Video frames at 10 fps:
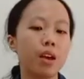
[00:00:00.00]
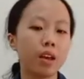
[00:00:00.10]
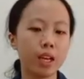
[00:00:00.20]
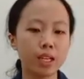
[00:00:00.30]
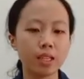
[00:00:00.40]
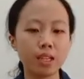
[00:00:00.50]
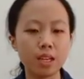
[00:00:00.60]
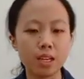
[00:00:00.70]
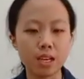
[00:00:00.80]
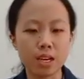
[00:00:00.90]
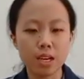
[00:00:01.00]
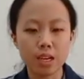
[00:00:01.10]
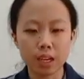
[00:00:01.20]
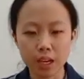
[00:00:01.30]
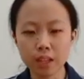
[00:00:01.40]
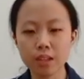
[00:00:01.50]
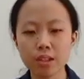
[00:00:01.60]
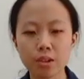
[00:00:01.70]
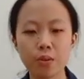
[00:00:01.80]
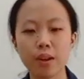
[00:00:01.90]
is the
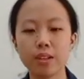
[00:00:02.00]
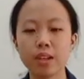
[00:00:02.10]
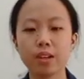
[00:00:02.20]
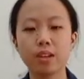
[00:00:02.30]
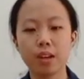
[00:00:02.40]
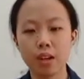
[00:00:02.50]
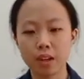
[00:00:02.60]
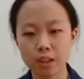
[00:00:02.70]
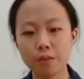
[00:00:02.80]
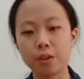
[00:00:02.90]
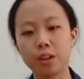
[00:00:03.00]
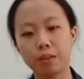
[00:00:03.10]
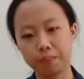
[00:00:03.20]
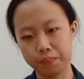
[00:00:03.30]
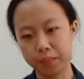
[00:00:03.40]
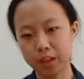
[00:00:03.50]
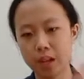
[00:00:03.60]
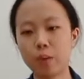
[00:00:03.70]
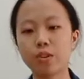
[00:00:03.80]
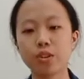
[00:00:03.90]
integrating different
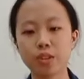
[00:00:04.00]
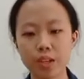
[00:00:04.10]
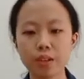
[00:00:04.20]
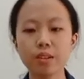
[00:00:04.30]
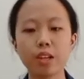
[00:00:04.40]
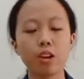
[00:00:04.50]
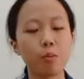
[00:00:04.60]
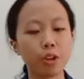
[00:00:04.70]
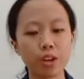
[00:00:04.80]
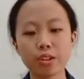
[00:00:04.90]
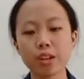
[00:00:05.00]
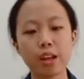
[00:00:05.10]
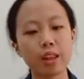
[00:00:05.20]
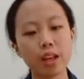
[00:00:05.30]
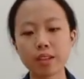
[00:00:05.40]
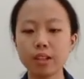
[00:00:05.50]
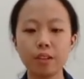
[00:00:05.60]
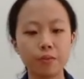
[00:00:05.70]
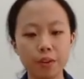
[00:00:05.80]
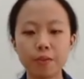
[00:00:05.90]
language skills in communications. And lastly,
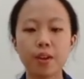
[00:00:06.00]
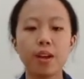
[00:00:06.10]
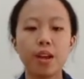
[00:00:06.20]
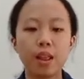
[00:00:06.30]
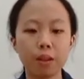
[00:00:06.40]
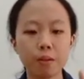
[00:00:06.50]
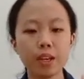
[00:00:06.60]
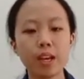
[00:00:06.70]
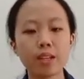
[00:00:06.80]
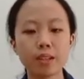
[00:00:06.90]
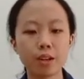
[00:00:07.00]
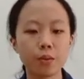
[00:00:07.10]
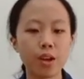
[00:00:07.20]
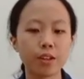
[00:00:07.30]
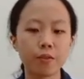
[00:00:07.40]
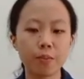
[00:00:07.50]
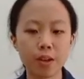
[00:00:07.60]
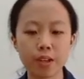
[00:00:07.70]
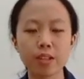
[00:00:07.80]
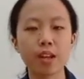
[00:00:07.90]
the fifth Learning is a creative
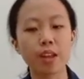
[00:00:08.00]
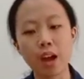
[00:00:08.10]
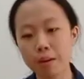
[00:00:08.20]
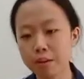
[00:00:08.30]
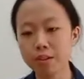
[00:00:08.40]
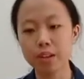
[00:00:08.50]
process, and errors